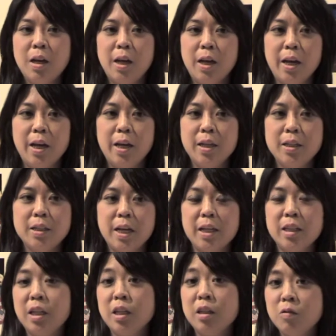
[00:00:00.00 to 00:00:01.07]
And
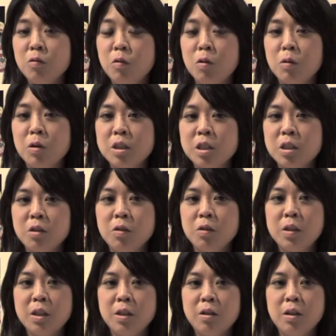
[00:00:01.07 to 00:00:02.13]
at the end of World War II,
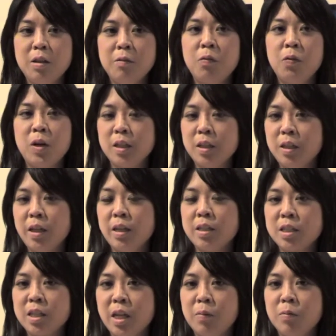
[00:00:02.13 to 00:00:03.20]
he finally
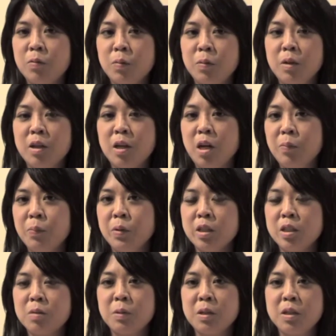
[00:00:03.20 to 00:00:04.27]
escaped from the
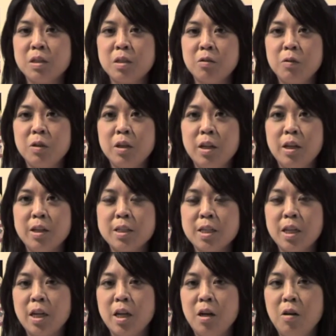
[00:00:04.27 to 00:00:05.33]
communists because he realized
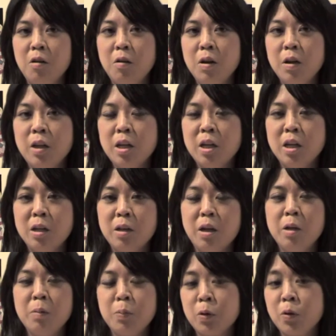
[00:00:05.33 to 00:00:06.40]
how
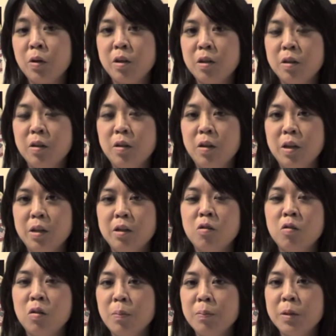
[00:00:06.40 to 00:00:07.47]
hypocritical and
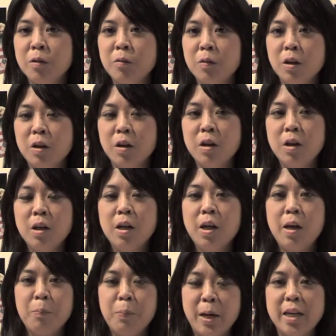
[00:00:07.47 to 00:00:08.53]
corrupt they were
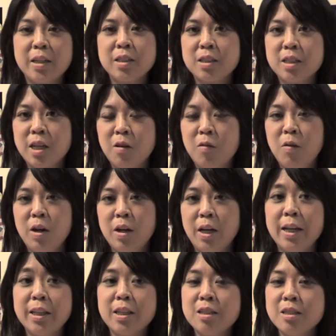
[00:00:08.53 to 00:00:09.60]
back to Taiwan.
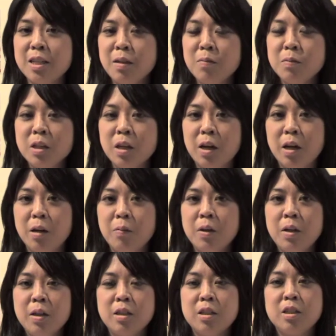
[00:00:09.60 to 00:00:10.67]
At the same time,
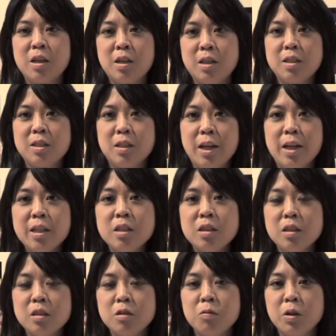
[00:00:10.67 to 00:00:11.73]
the Chinese
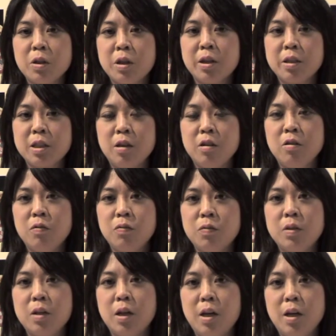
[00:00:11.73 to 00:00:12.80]
nationalists were kicked out of
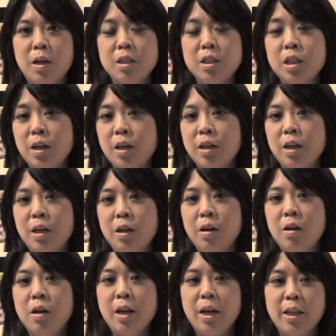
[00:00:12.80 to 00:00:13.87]
uh, China
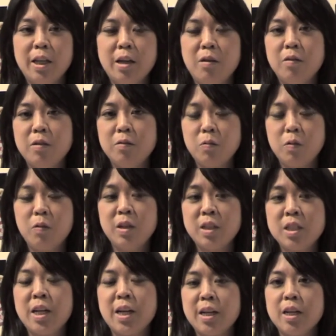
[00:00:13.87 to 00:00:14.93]
and that with
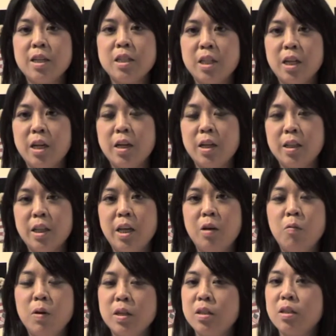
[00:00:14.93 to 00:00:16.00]
Chiang Kai-shek and they
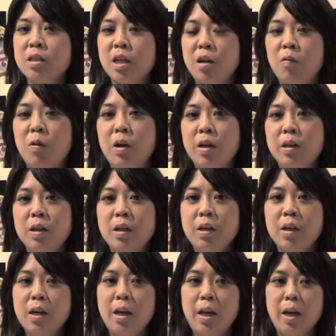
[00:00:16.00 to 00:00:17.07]
went to Taiwan.
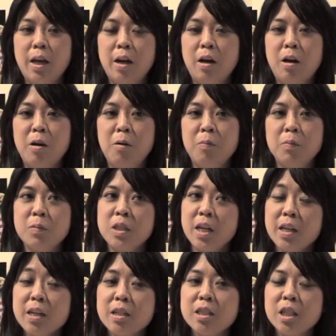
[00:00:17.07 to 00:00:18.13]
Um,
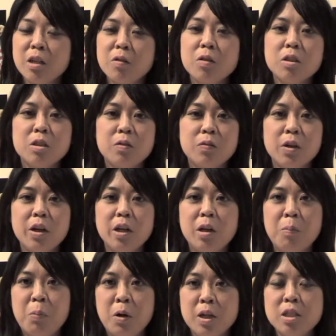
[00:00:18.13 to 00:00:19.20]
Chiang Kai-shek was a very
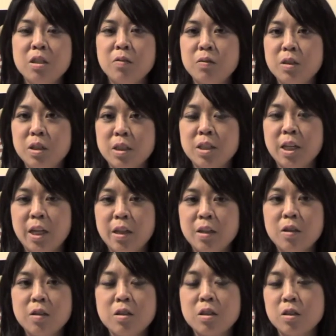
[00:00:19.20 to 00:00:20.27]
oppressive
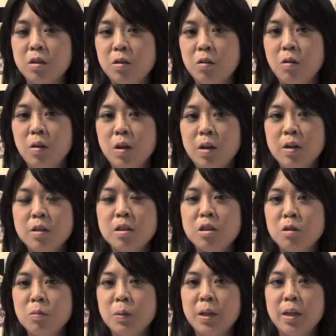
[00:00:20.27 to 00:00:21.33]
dictator, so Su
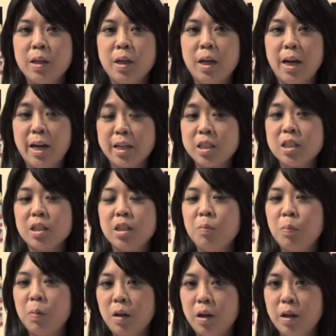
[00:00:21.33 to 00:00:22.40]
Beng actually
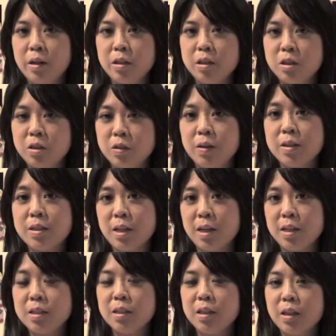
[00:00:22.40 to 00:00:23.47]
plotted to
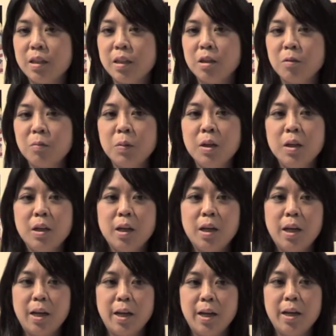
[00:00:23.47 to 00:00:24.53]
assassinate him.
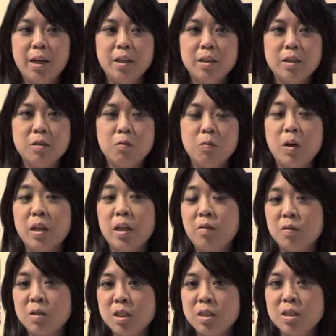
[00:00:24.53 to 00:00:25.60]
And when it
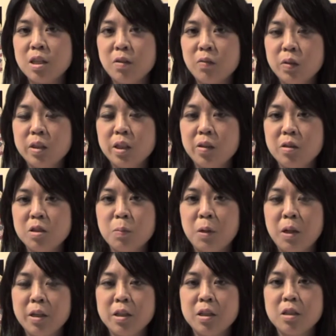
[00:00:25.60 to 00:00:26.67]
was discovered that he was
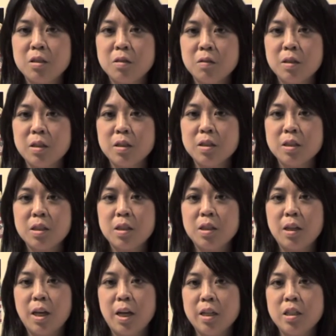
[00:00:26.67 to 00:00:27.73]
planning to do this, he
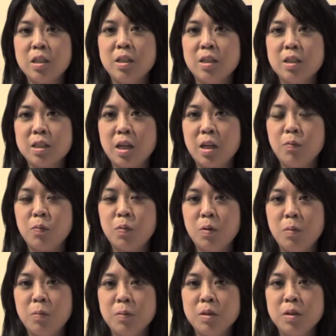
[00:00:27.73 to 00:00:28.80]
had to escape
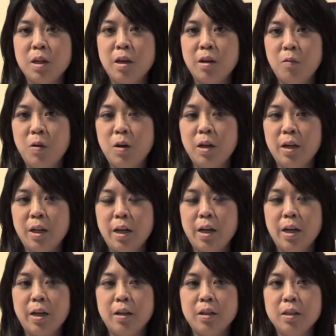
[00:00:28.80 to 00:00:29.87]
from Taiwan
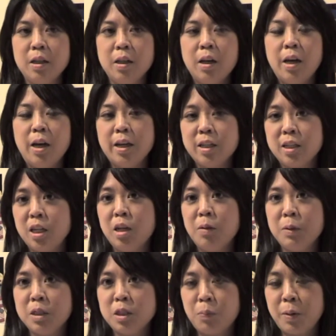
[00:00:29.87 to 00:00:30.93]
and ended up
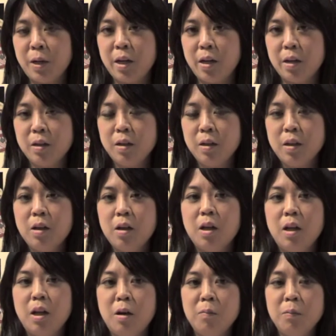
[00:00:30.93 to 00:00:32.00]
in Japan.
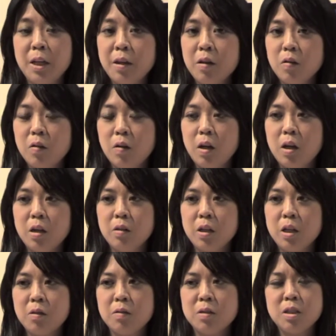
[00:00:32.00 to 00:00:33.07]
Um, later on,
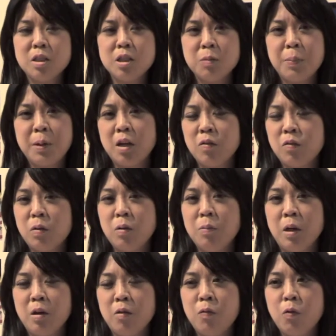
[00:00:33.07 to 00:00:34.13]
he was in Japan for
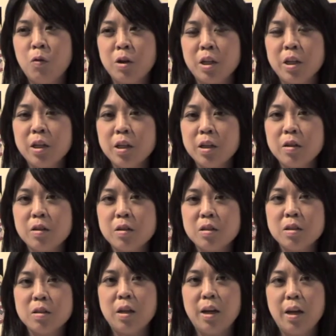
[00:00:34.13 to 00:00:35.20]
about 40
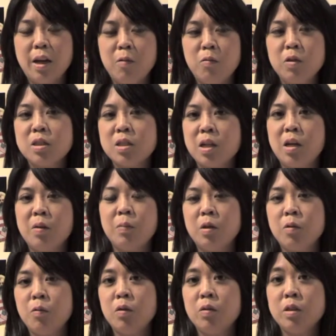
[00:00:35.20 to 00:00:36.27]
years, at which time he
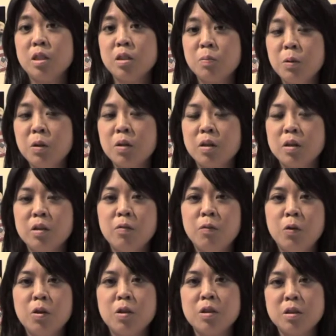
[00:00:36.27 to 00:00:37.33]
wrote this book called The
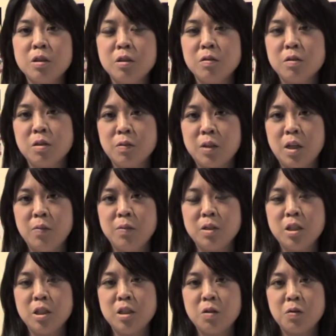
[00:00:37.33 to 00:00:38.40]
400 Years of Taiwan's
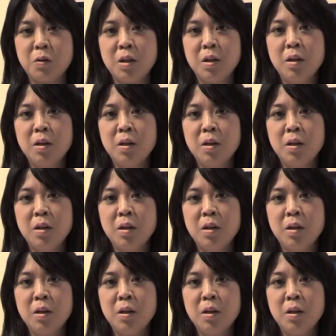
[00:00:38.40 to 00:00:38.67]
History.